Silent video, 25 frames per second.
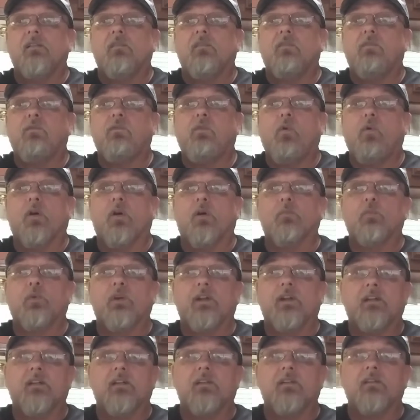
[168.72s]
form
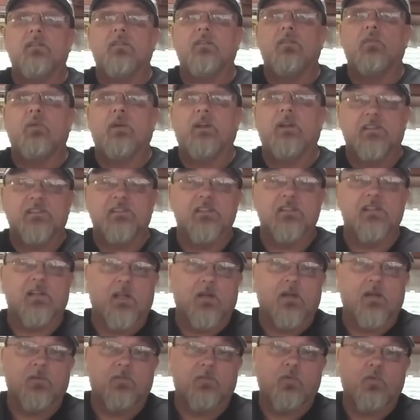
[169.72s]
when it's in
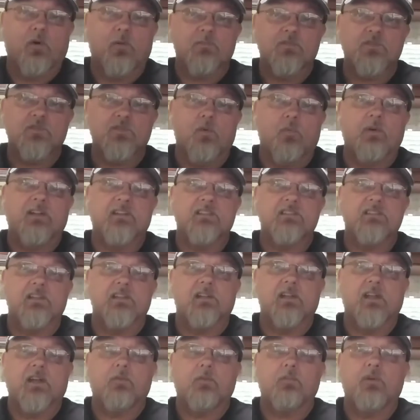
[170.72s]
liquid form. So when it's
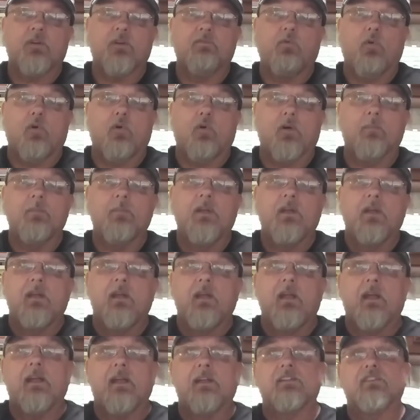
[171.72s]
in liquid form
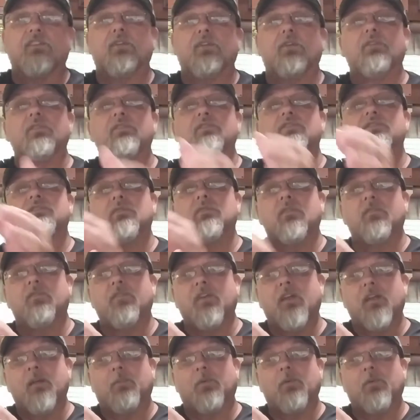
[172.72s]
and turns to a
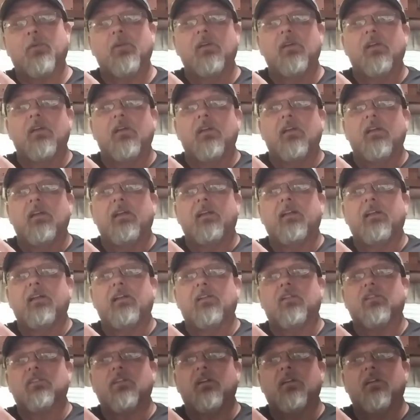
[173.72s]
vapor,
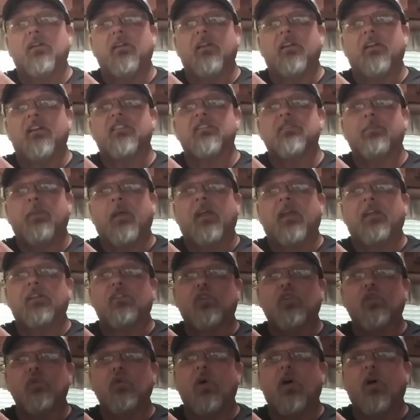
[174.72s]
it'll
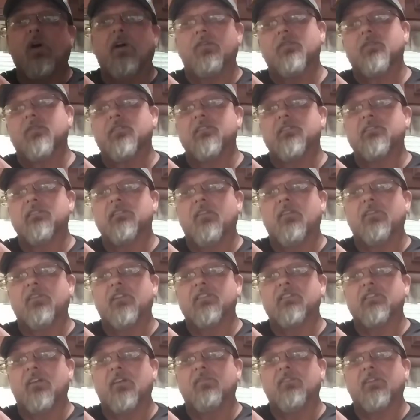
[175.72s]
expand
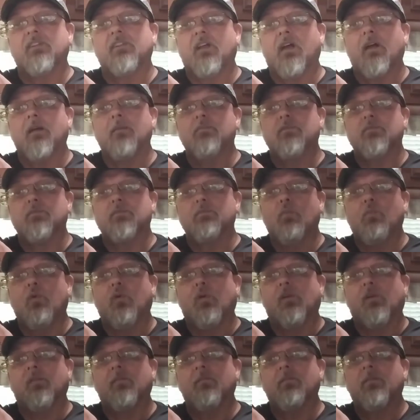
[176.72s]
277 times
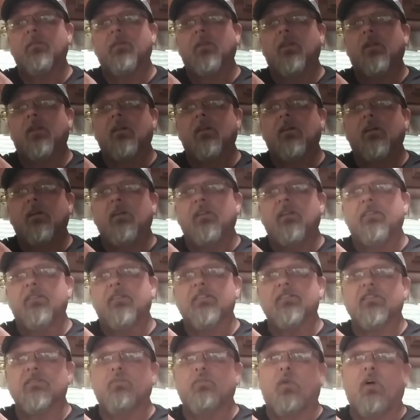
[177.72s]
more.
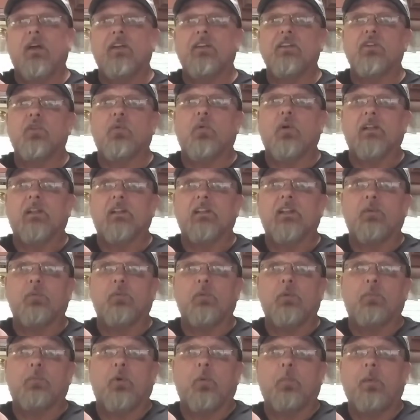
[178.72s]
This is why you don't want
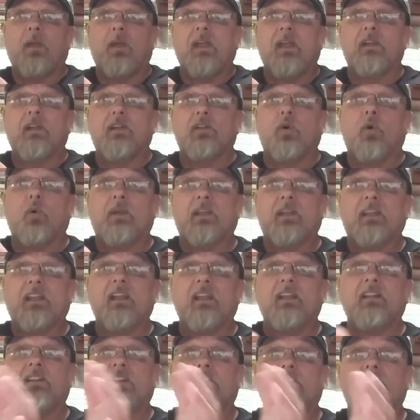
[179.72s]
liquid propane going
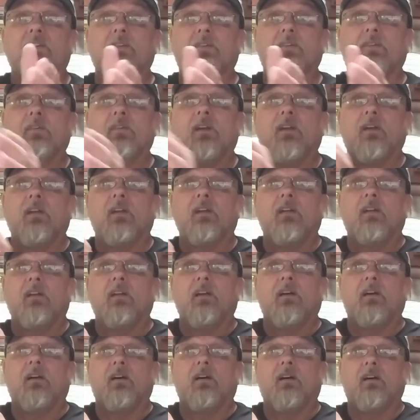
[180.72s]
into your
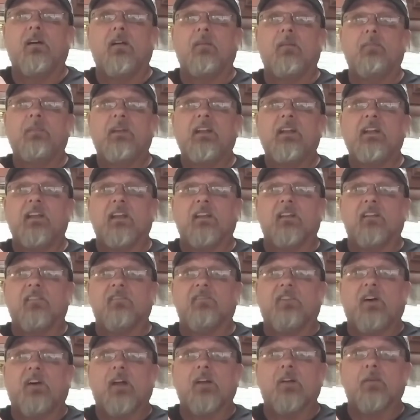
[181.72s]
immediate
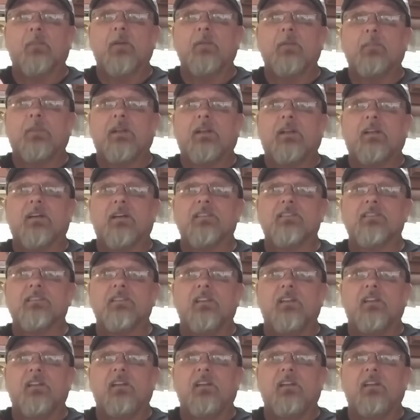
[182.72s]
environment, because